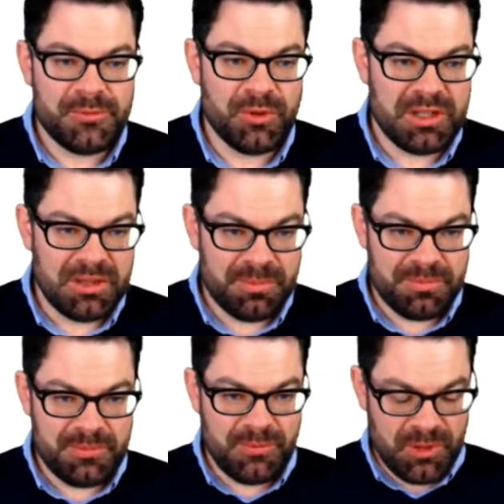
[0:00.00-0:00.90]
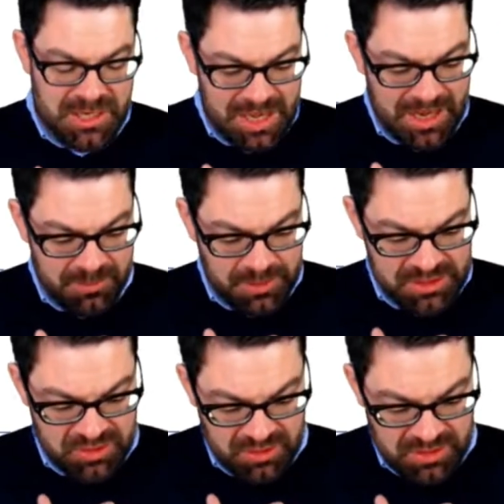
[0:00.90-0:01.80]
for the high
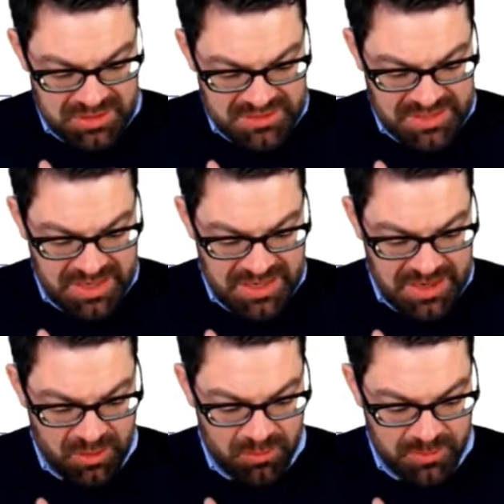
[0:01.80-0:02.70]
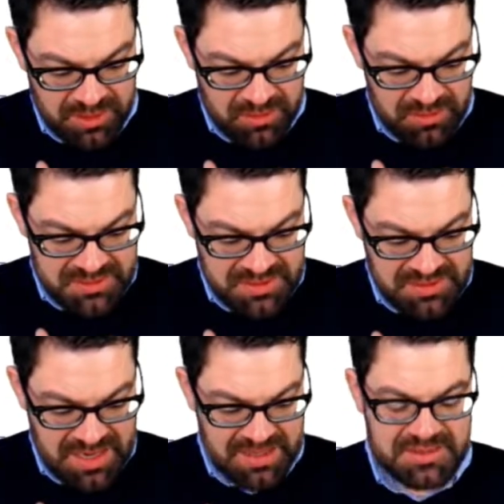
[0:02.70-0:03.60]
wage earners, they now, because the
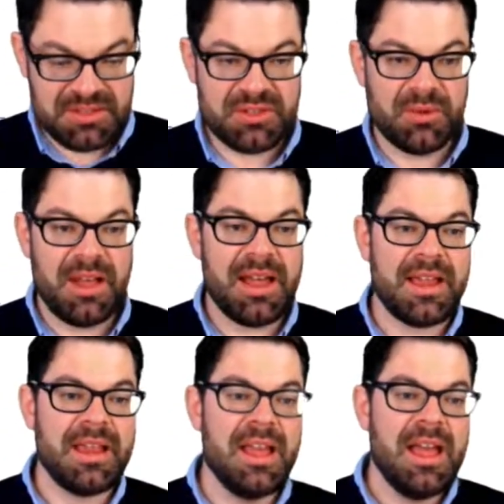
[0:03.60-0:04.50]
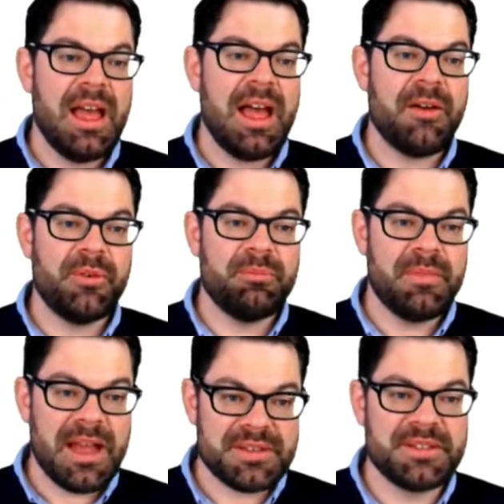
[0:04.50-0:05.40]
tax is so high, have a
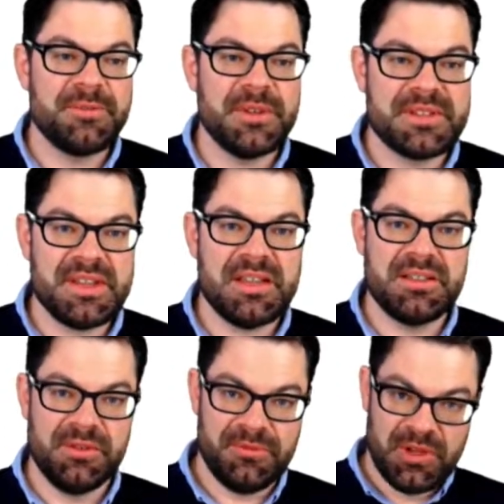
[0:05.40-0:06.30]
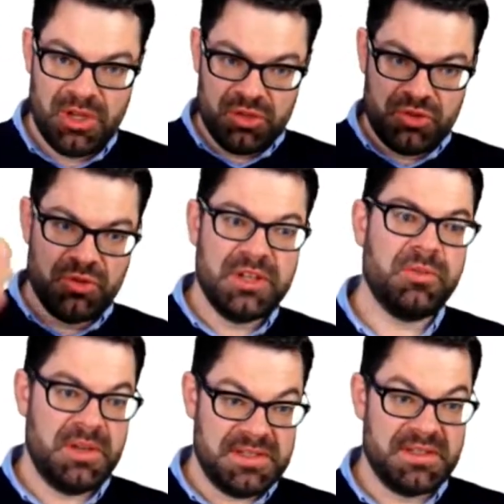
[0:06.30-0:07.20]
massive incentive to
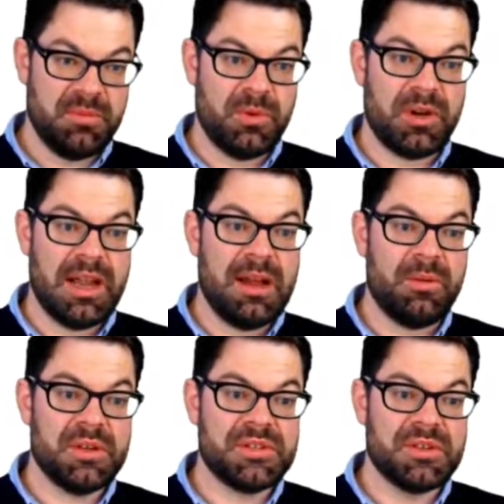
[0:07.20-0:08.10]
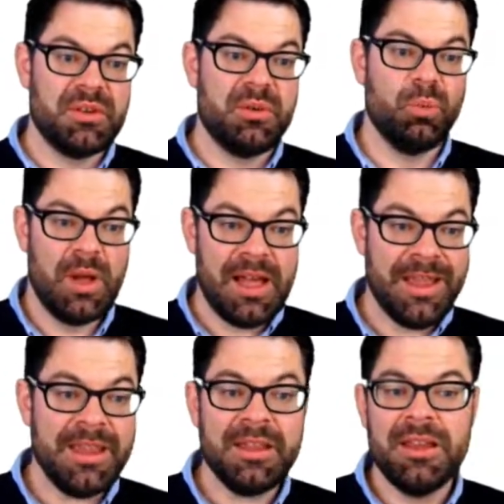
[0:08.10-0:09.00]
decrease their work hours.
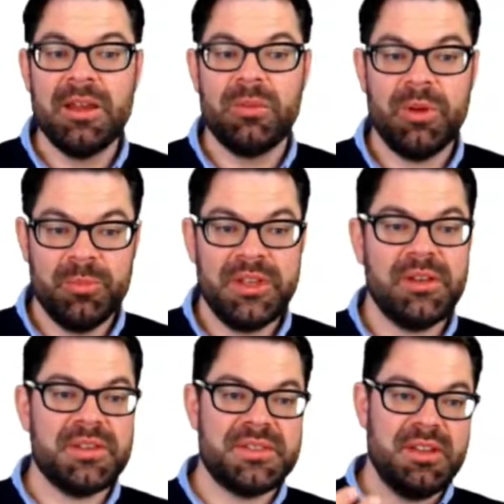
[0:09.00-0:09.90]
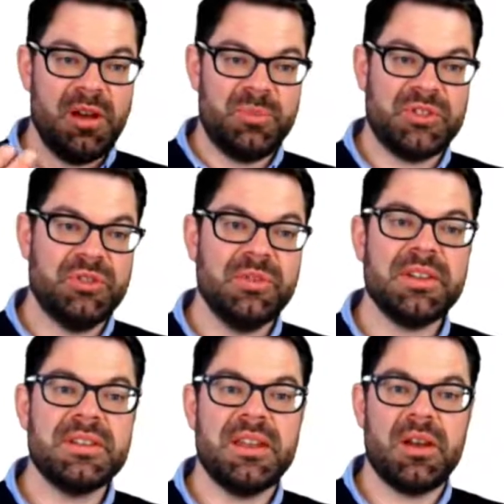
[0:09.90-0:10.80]
Why? Well, because the
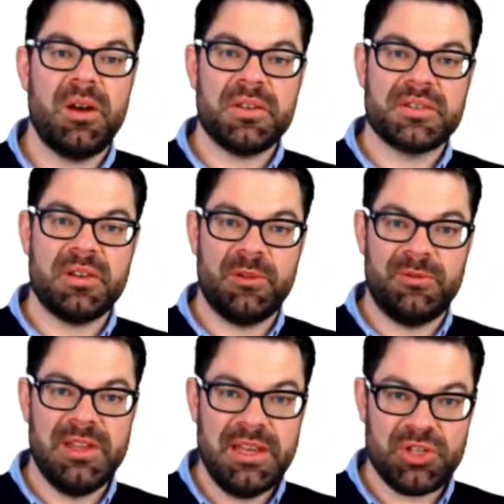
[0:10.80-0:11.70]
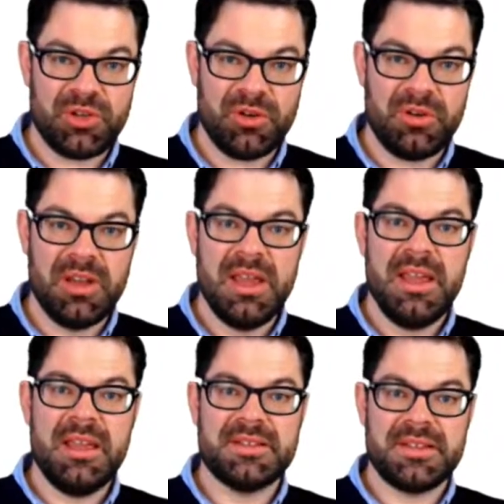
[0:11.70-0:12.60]
opportunity cost of
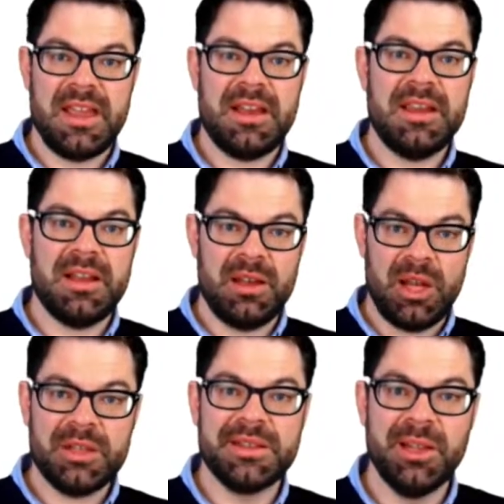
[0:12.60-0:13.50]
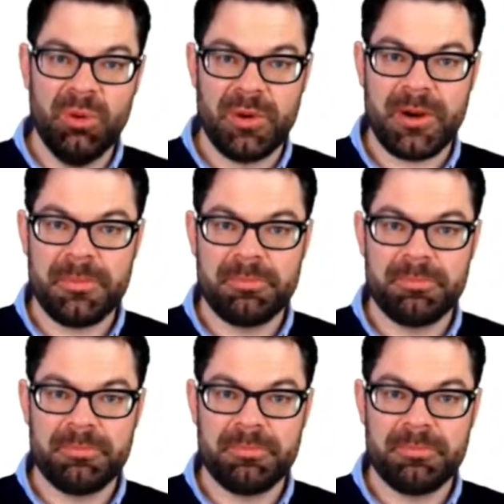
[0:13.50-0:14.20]
leisure is getting a lot lower,